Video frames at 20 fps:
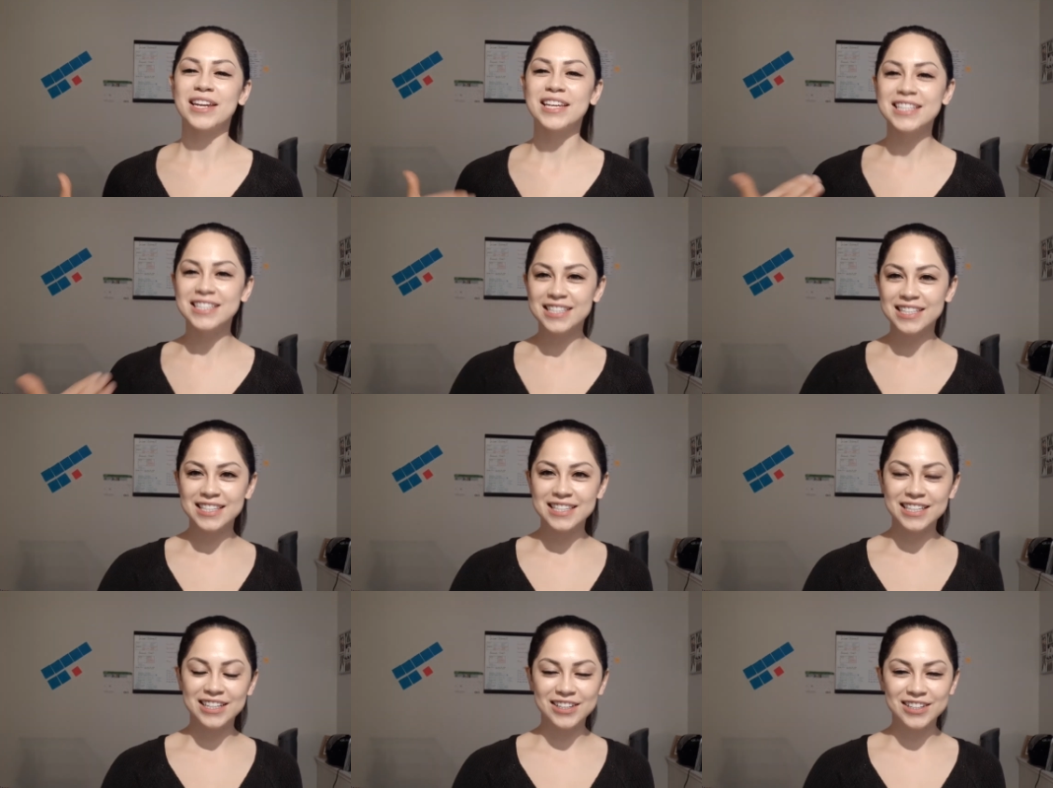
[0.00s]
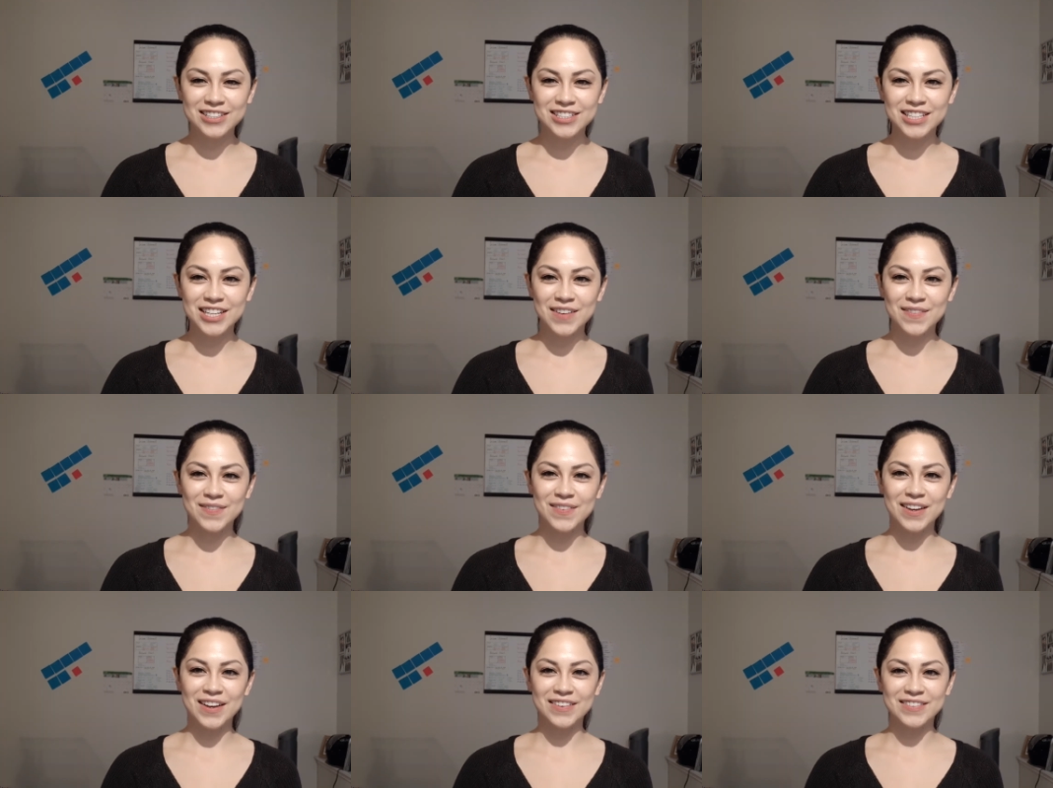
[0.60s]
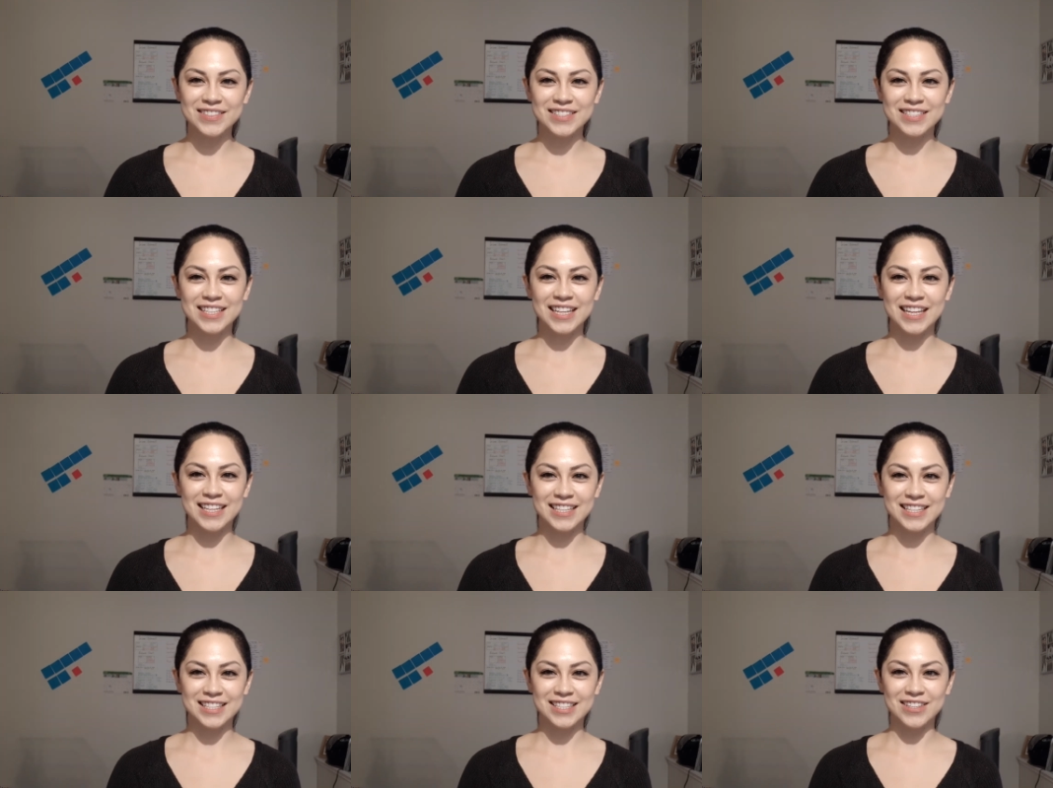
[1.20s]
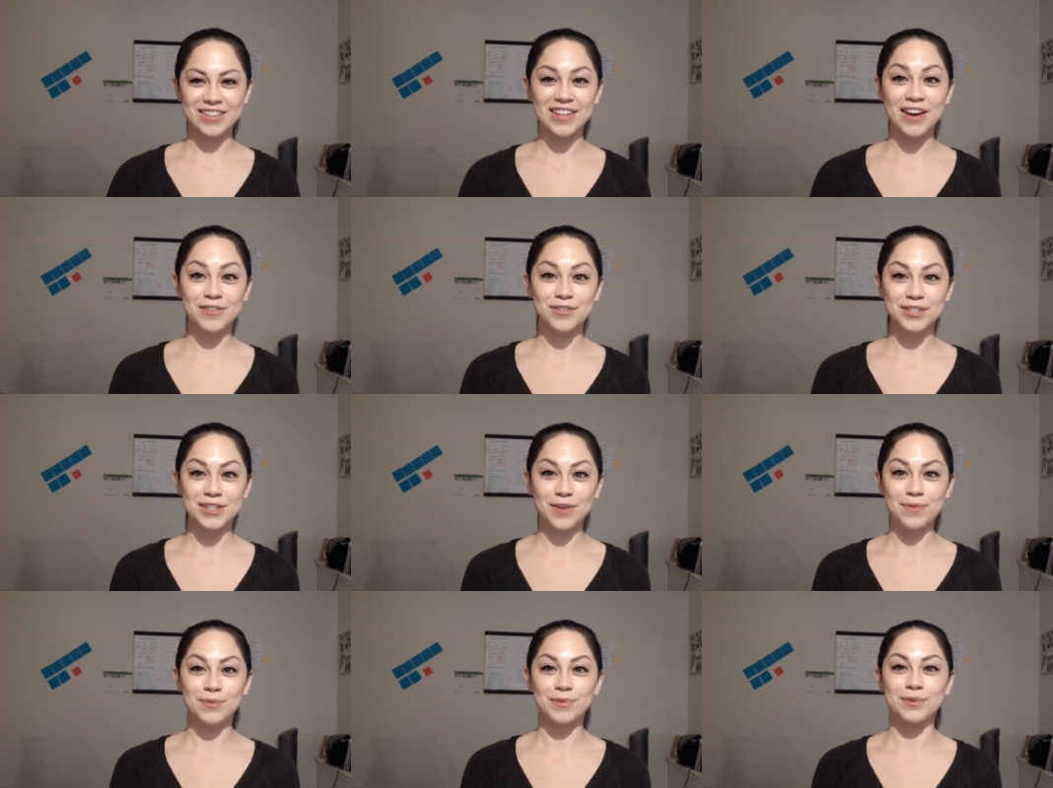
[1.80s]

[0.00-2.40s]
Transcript: into the dealership, and I was, and so that I was